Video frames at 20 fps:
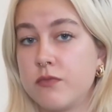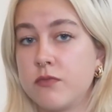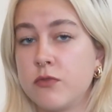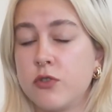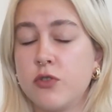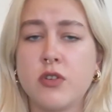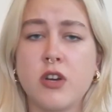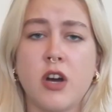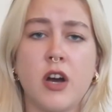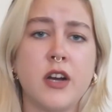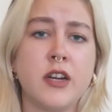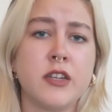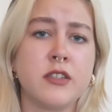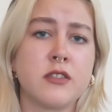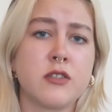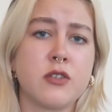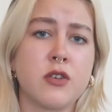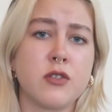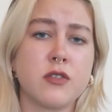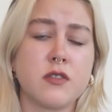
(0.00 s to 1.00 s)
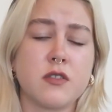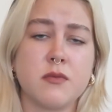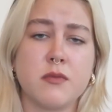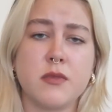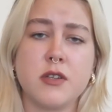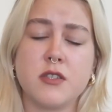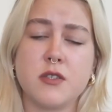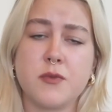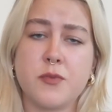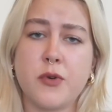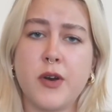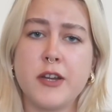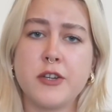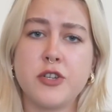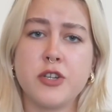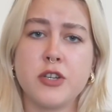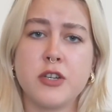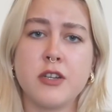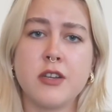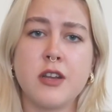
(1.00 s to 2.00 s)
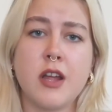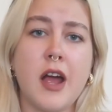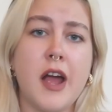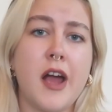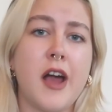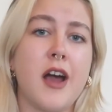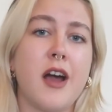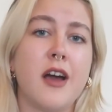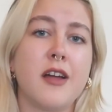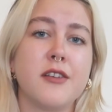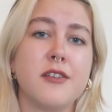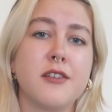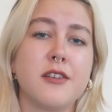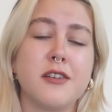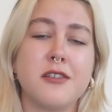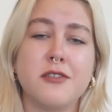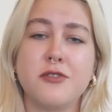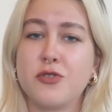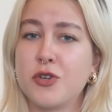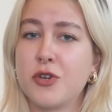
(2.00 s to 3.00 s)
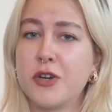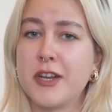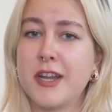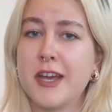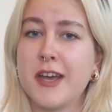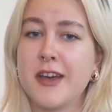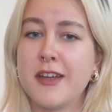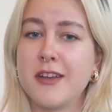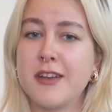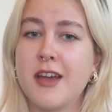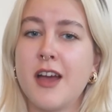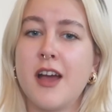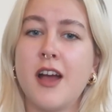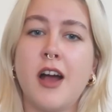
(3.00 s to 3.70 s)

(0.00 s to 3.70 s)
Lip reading: you guys got some inspiration and enjoyed it.